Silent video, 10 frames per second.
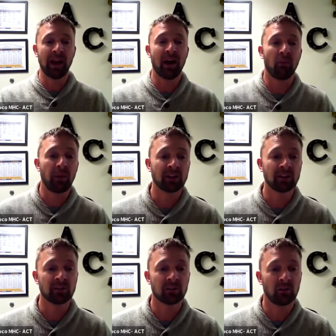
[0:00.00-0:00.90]

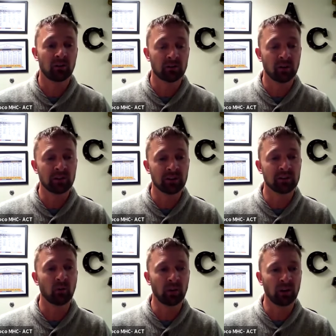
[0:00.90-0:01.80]
outpatient ser-
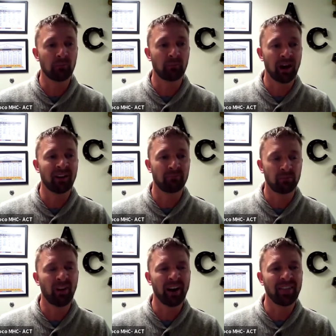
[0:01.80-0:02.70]
services so we can compri-
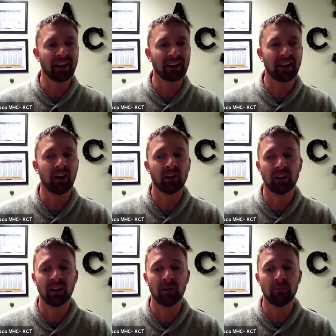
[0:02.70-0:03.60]
provide that care to
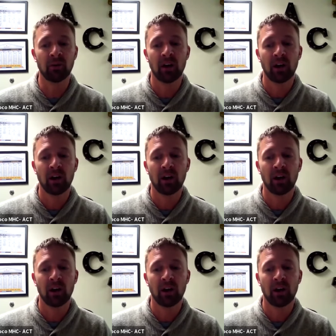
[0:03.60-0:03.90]
them